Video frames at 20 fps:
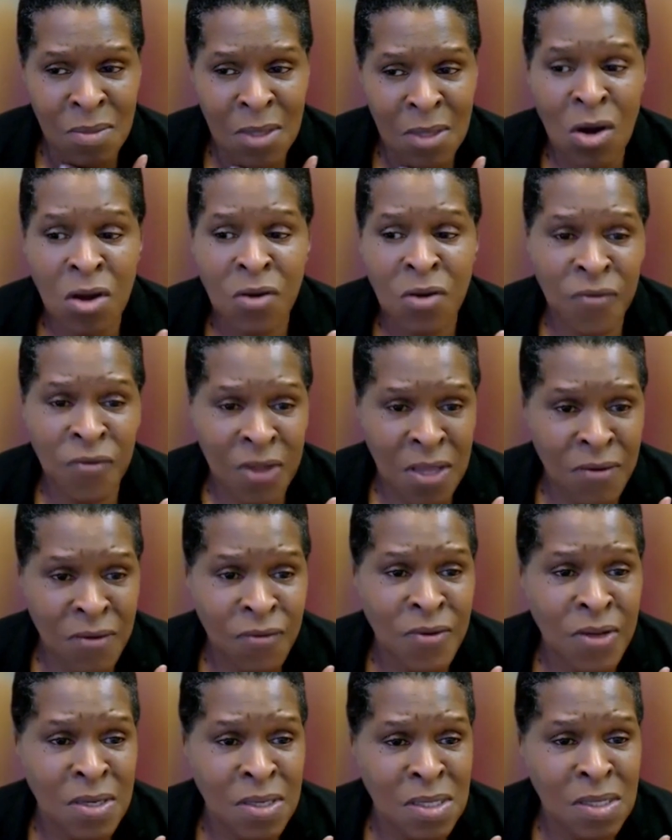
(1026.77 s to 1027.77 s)
God forgive
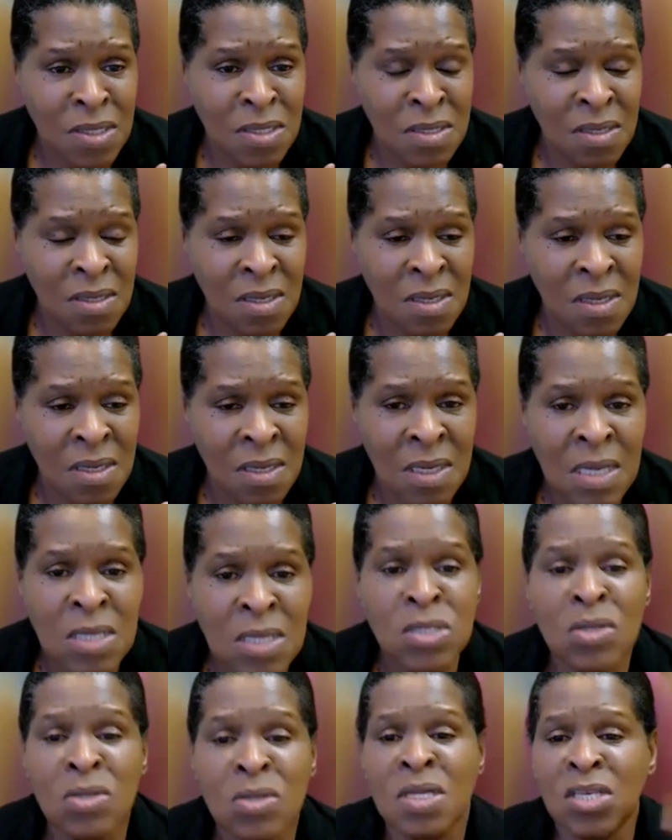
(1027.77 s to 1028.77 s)
us.
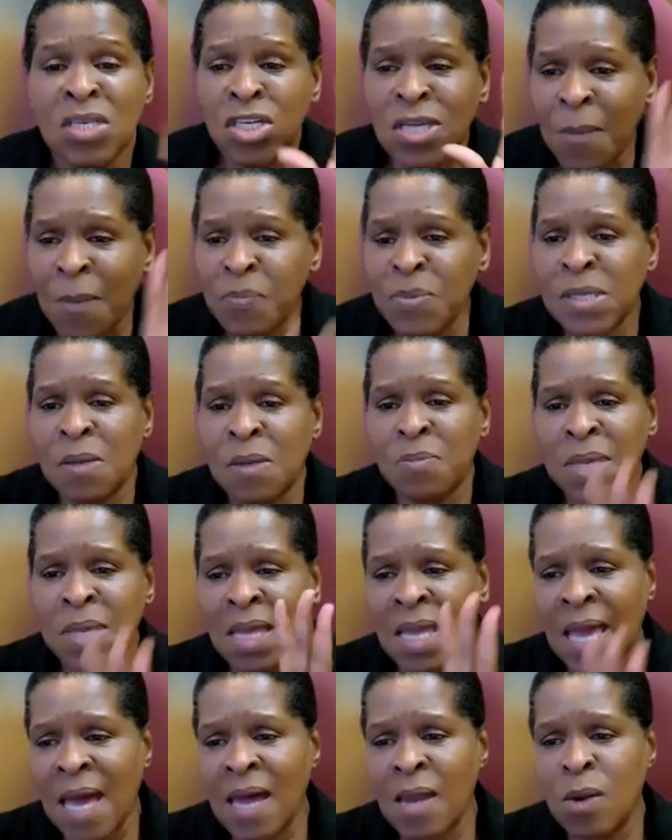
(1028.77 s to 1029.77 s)
So the chapter
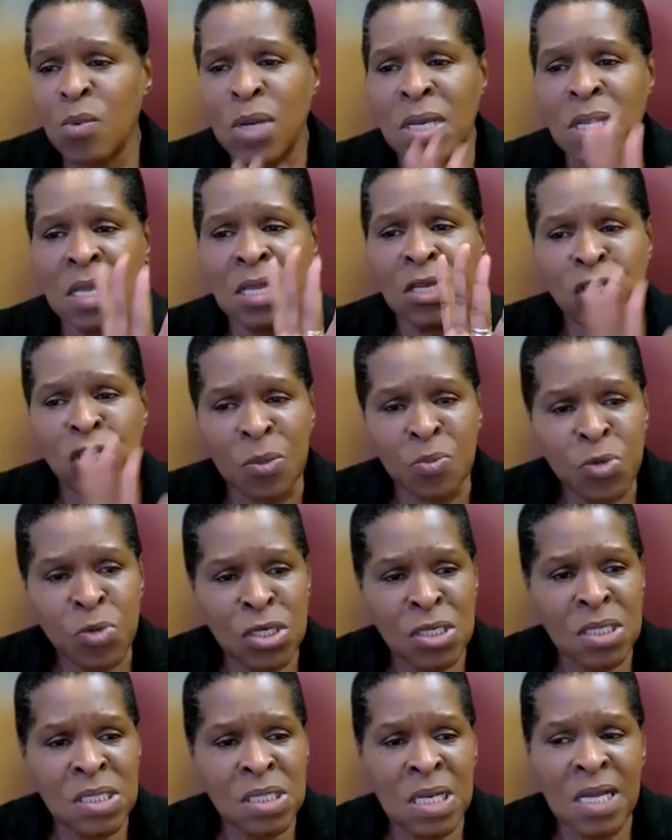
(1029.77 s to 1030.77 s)
began with the
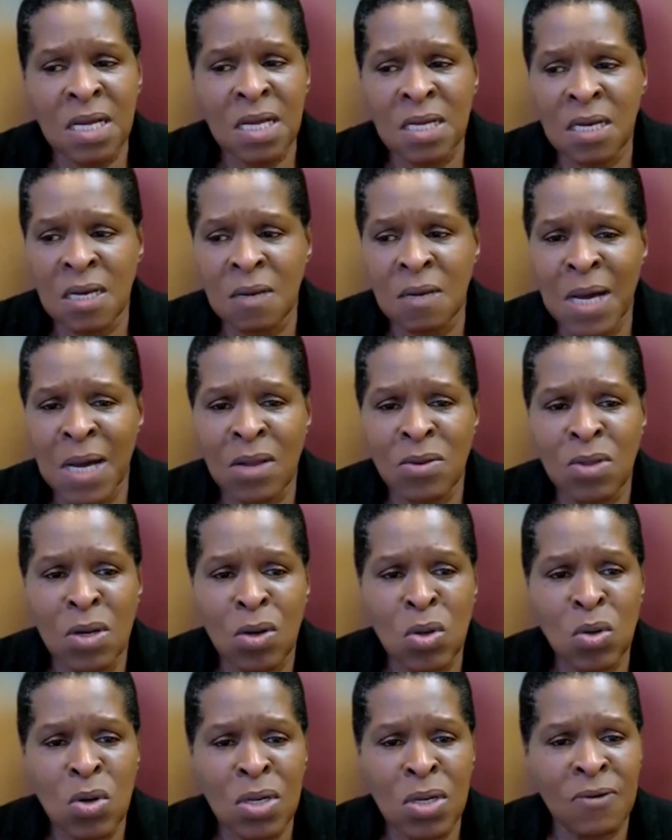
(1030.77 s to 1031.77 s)
Egyptians learning about the
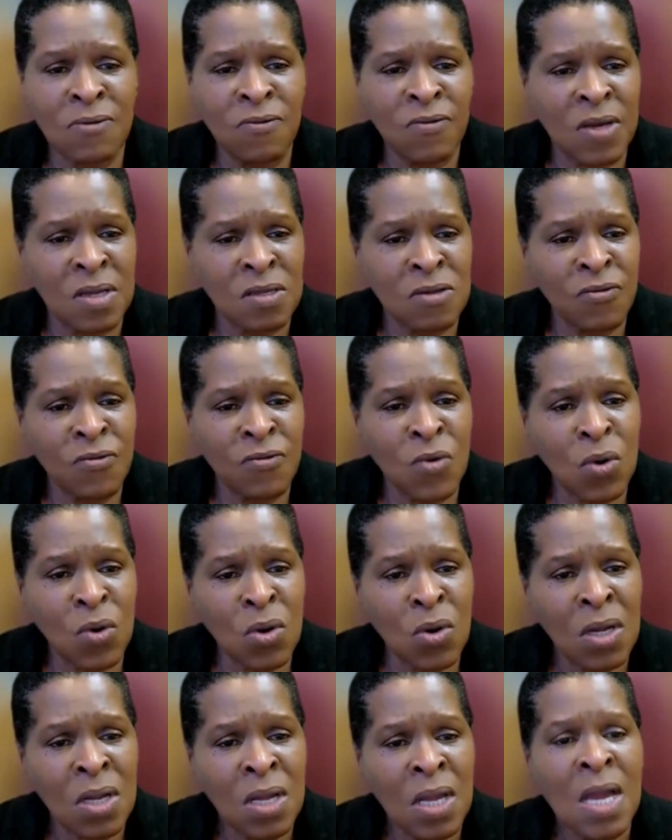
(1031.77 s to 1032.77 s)
Lord in verse
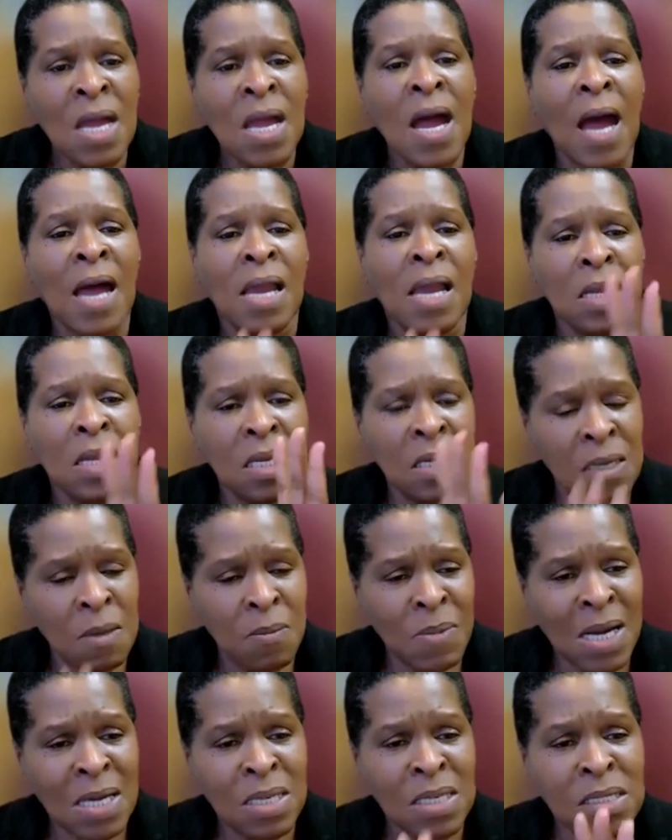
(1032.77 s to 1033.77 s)
4 and learning
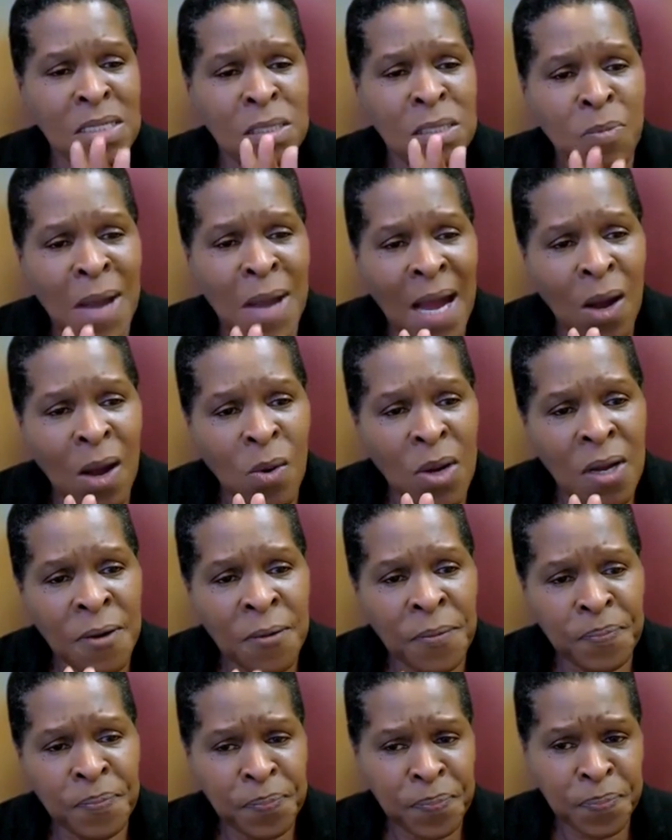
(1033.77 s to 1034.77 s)
about his
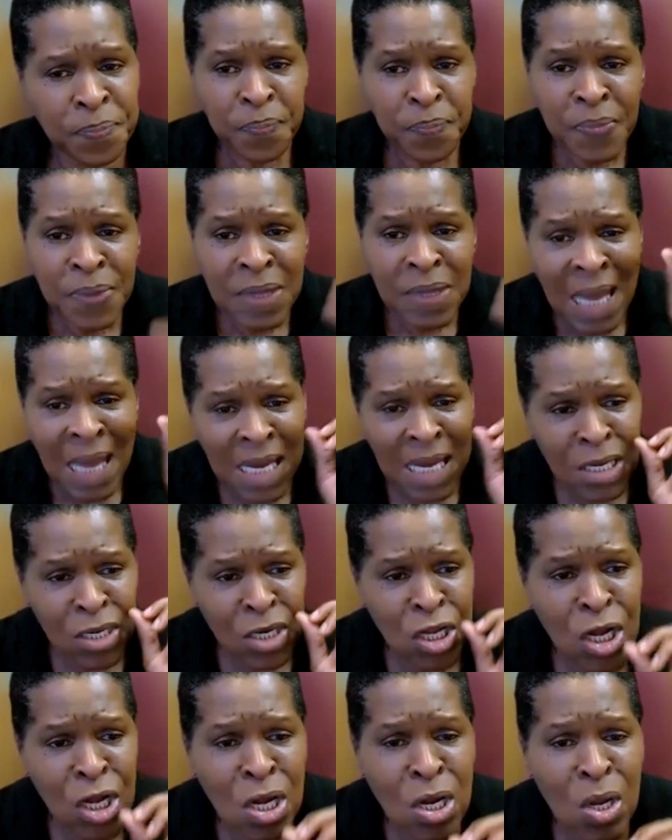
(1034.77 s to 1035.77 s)
power, and
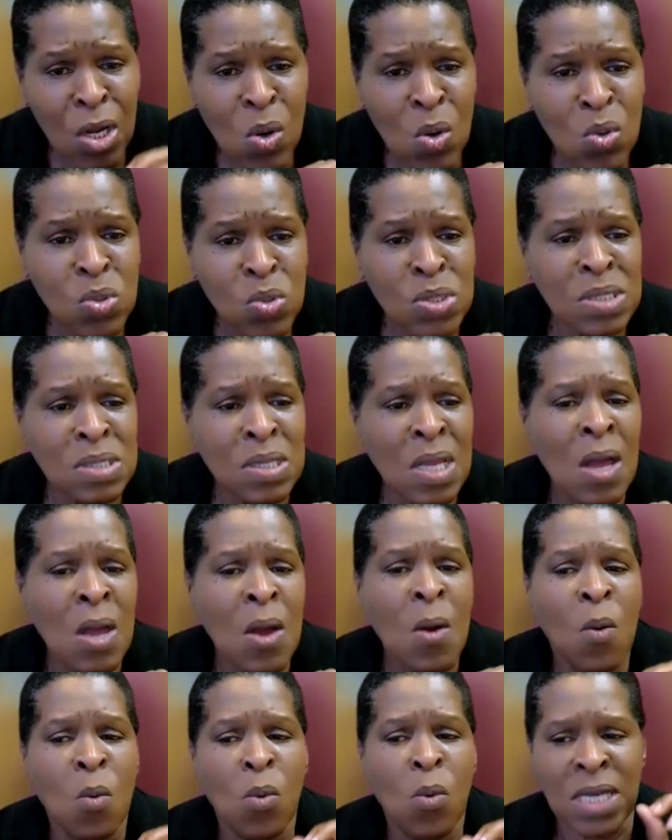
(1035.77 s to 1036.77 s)
it closed
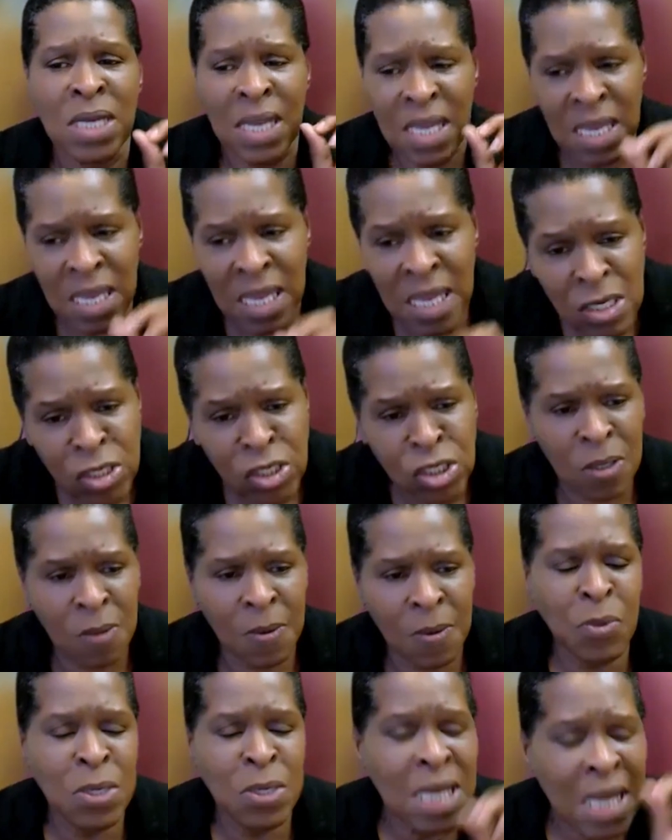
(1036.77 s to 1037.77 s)
with Egypt,
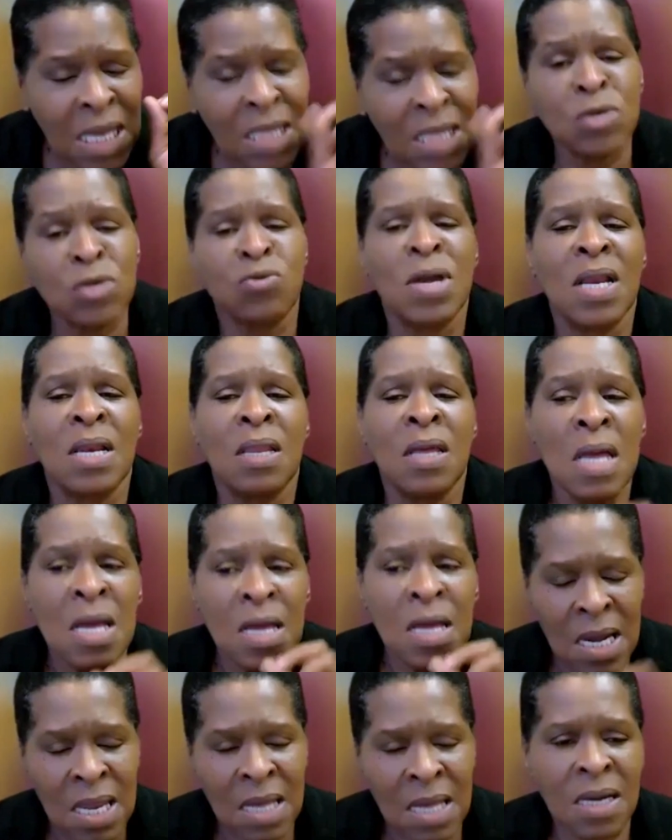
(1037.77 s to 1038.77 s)
with Israel
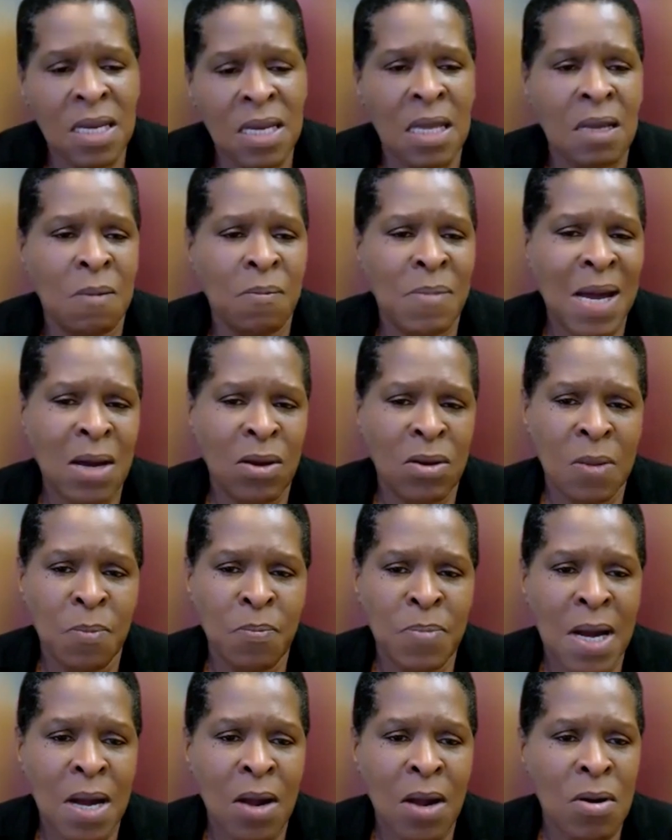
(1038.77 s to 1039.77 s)
learning about the
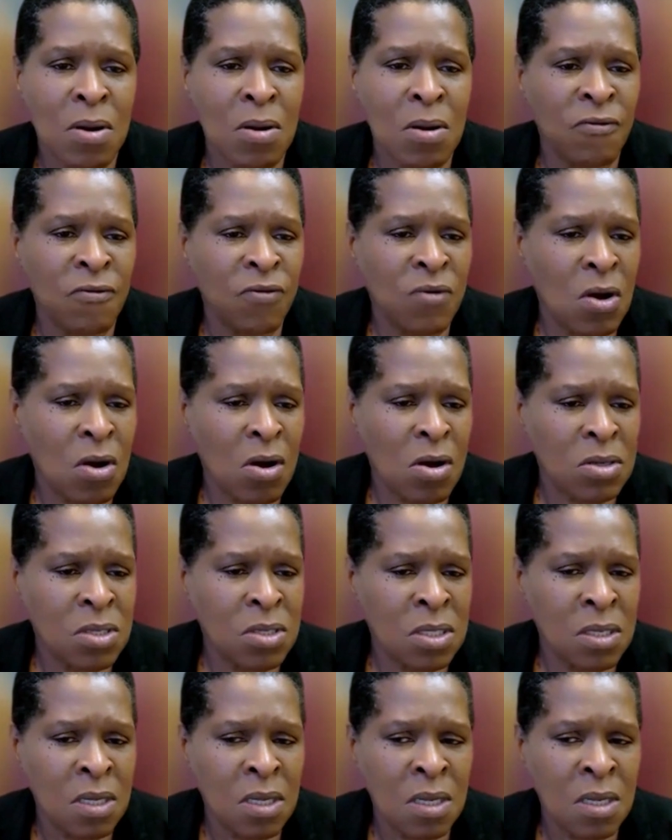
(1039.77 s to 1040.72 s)
power of God.